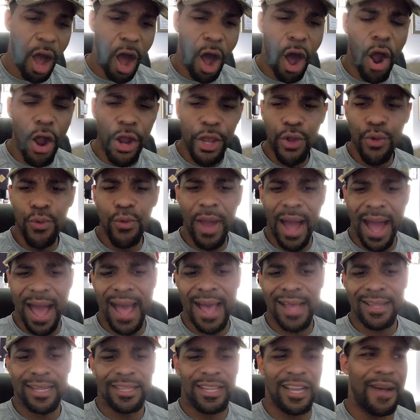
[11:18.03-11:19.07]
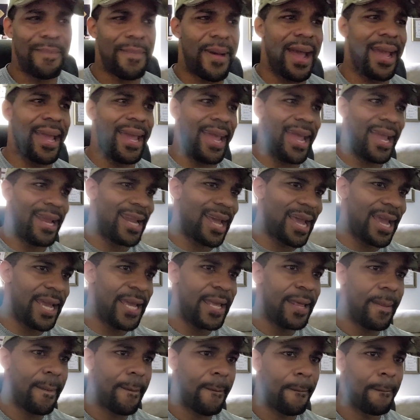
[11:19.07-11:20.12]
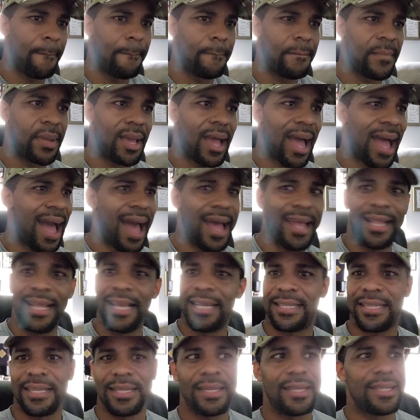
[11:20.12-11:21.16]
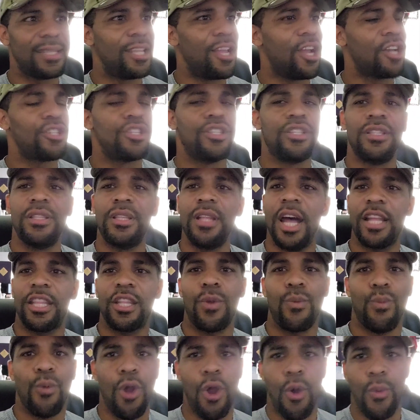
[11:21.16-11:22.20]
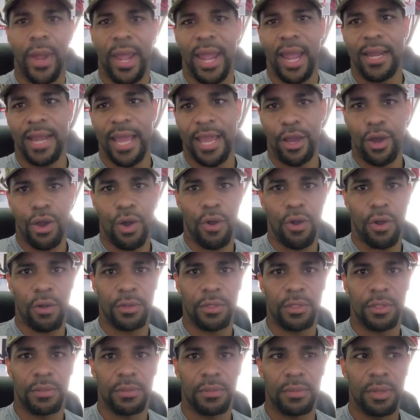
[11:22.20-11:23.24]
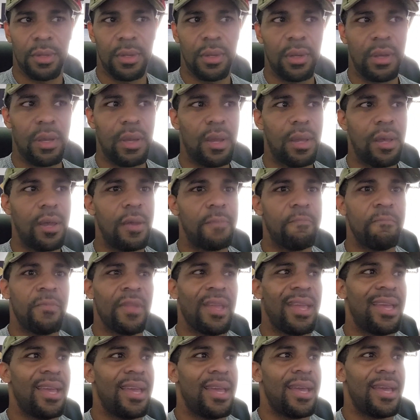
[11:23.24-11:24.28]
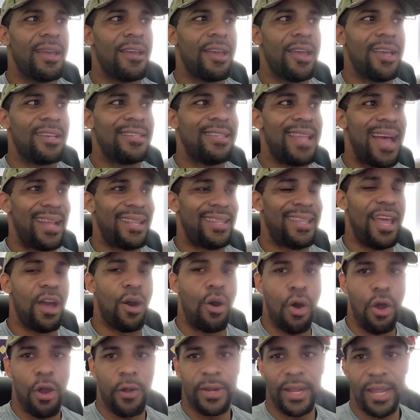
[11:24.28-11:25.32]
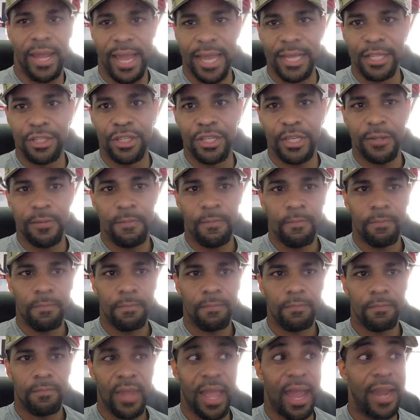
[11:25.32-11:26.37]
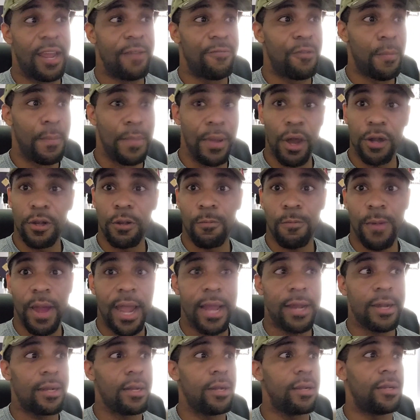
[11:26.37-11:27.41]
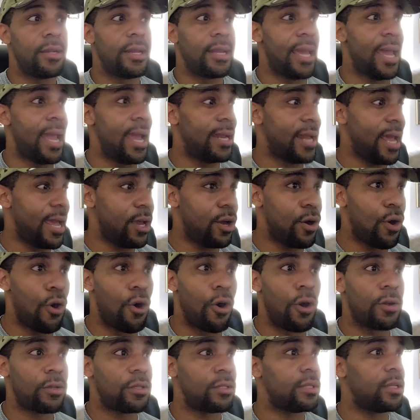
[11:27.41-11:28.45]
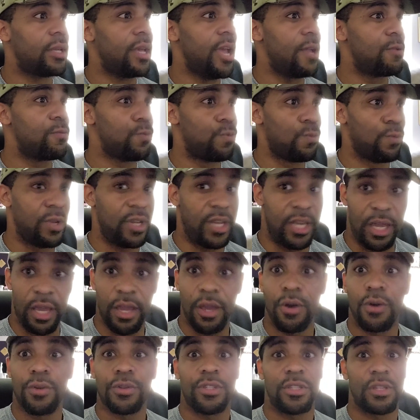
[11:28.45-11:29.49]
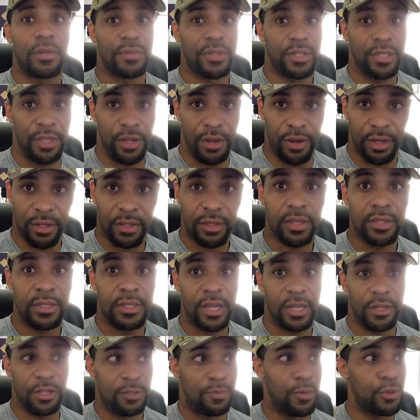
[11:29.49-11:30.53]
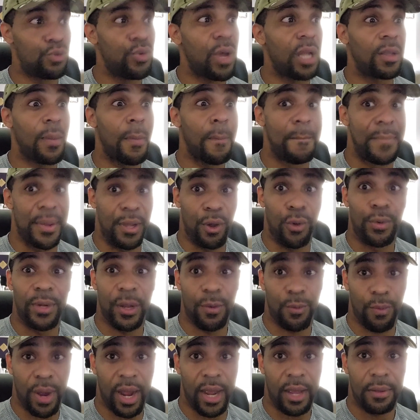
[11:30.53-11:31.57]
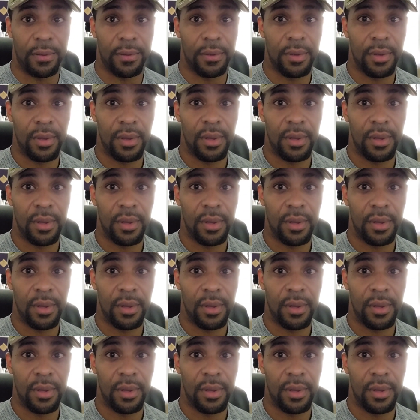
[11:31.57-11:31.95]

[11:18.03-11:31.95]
All you guys that talk about NA, listen, there's nothing wrong with NA cars. It's not that hard on the engine. And if you build them right, NA cars can kill some serious contenders, but you have to build it right.